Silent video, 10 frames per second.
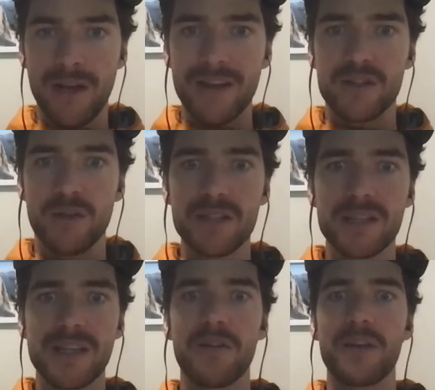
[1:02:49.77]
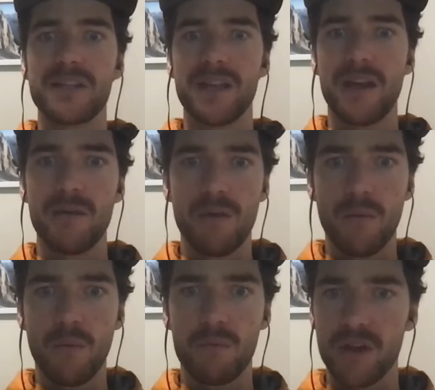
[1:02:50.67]
And so this is how they say,
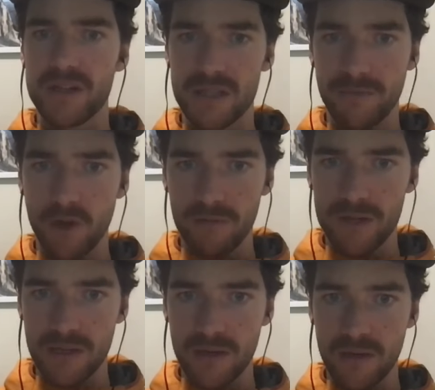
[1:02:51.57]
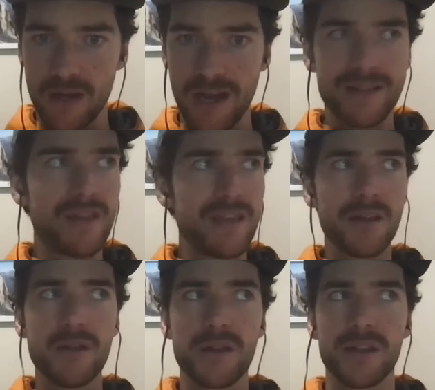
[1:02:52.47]
well, prices have not risen. And then the
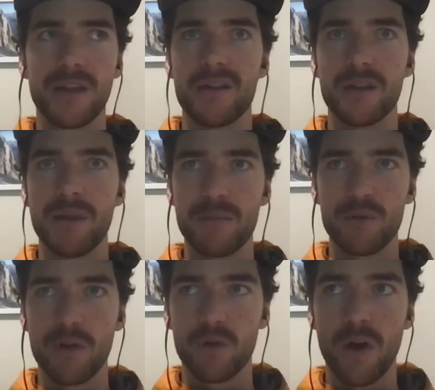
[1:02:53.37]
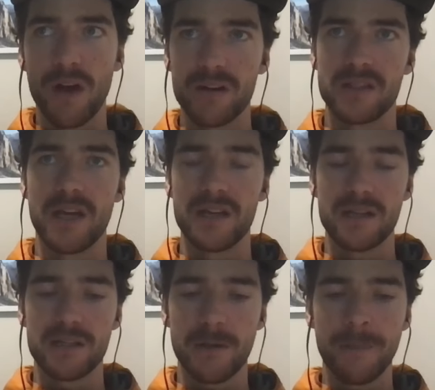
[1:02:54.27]
other thing that I think people don't quite understand
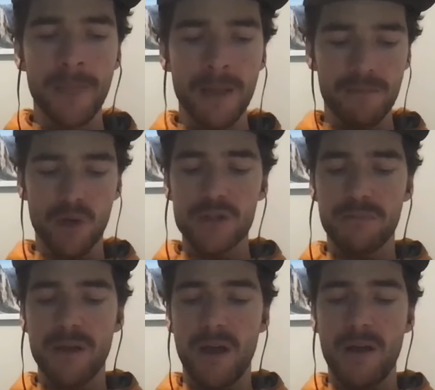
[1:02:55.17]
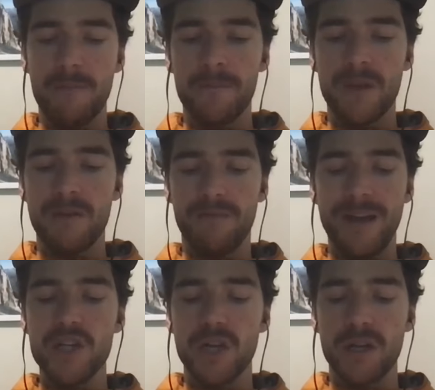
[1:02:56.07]
is that because um,
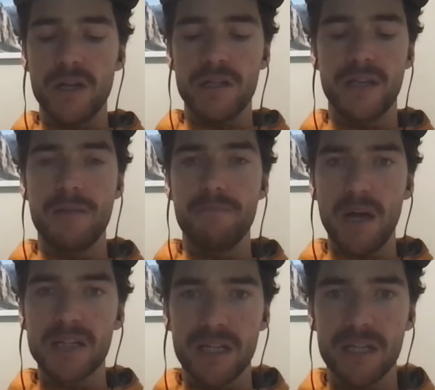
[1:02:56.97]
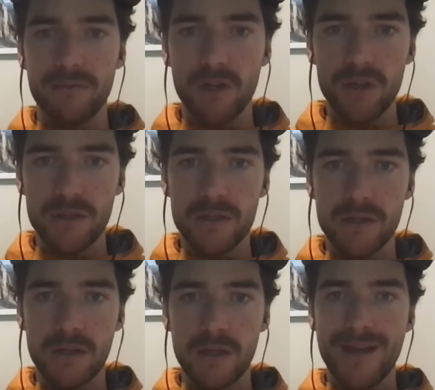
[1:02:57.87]
inflation is a basket of goods,
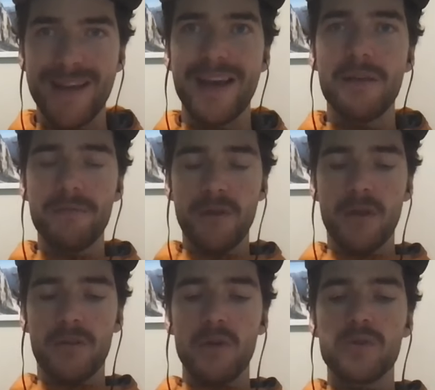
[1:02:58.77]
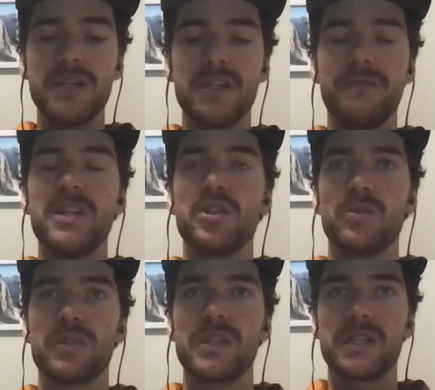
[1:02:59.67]
if those
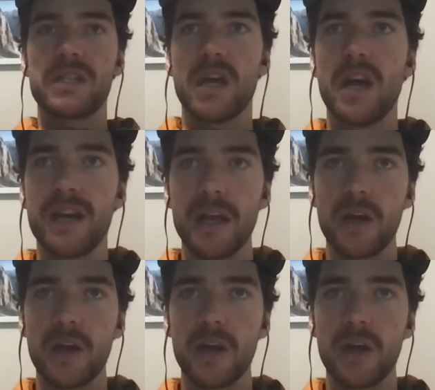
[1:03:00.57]
individuals in society are